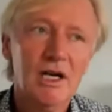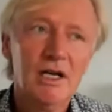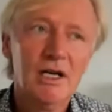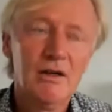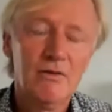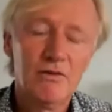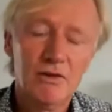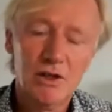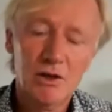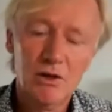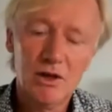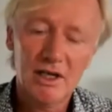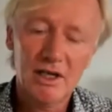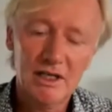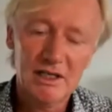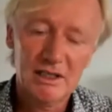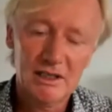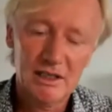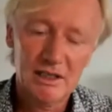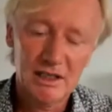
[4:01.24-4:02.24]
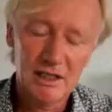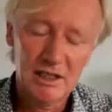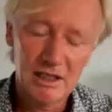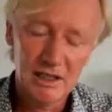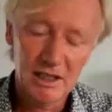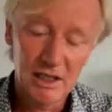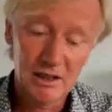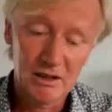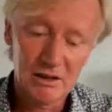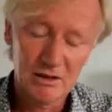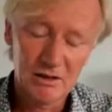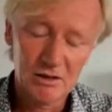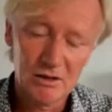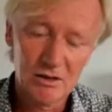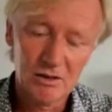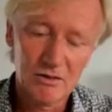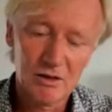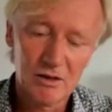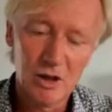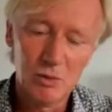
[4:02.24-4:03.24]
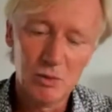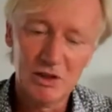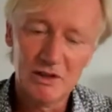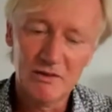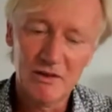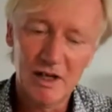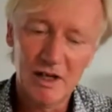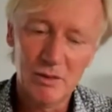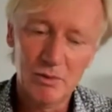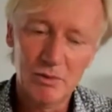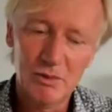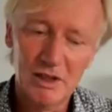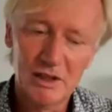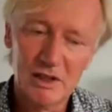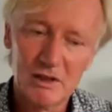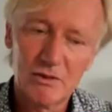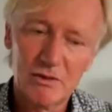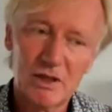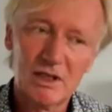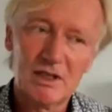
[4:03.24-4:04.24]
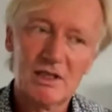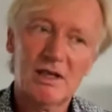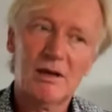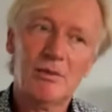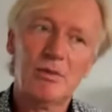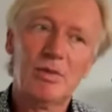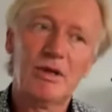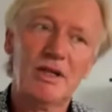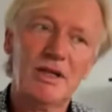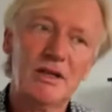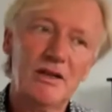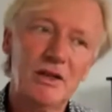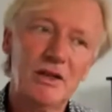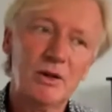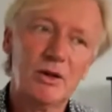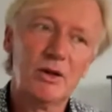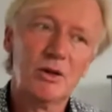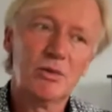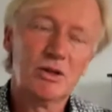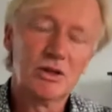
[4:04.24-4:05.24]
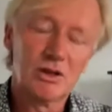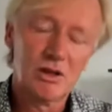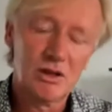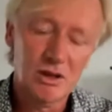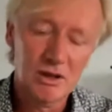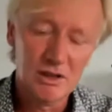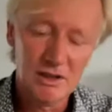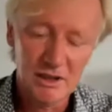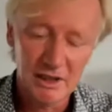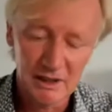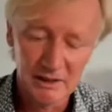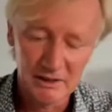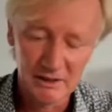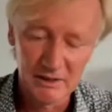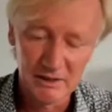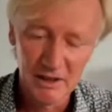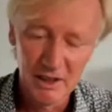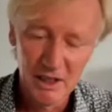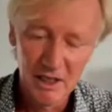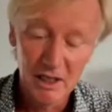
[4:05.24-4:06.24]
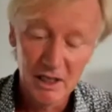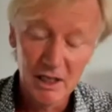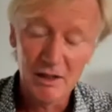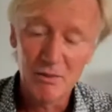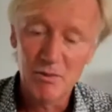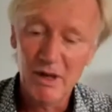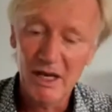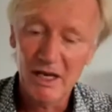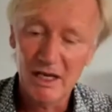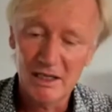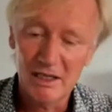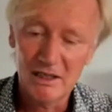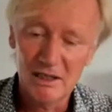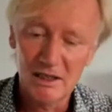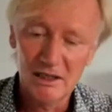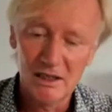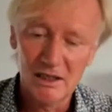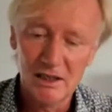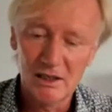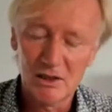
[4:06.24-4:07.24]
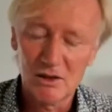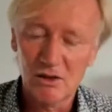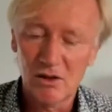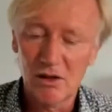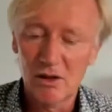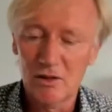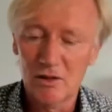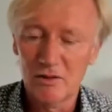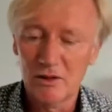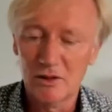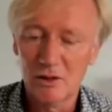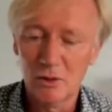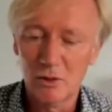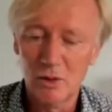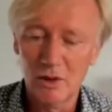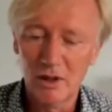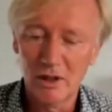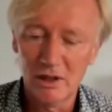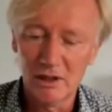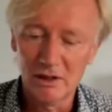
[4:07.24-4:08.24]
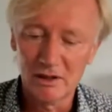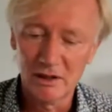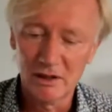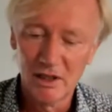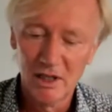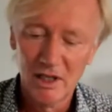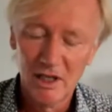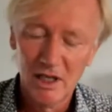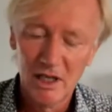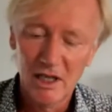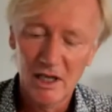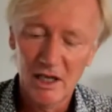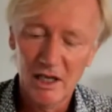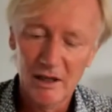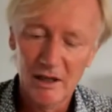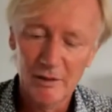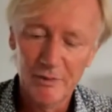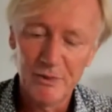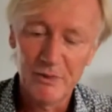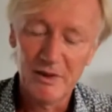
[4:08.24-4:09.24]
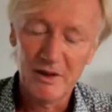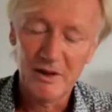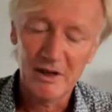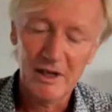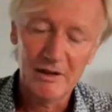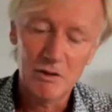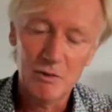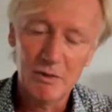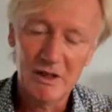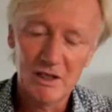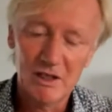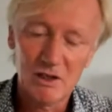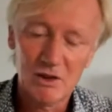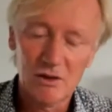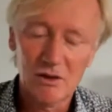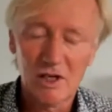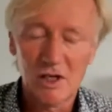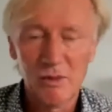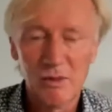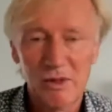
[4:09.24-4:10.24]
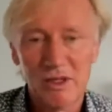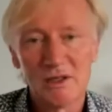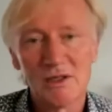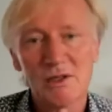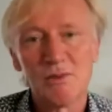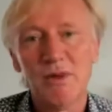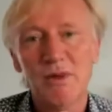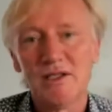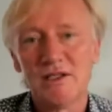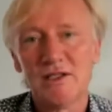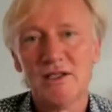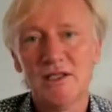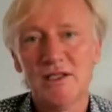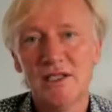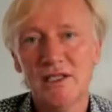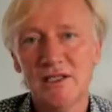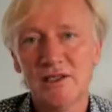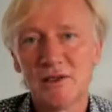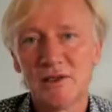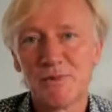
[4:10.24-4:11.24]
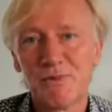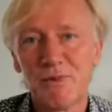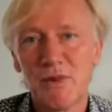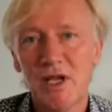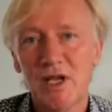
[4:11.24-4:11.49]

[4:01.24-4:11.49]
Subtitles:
If you look at sort of global developments, for example, in the urban context, in mega cities all over the world, everybody's talking about smart cities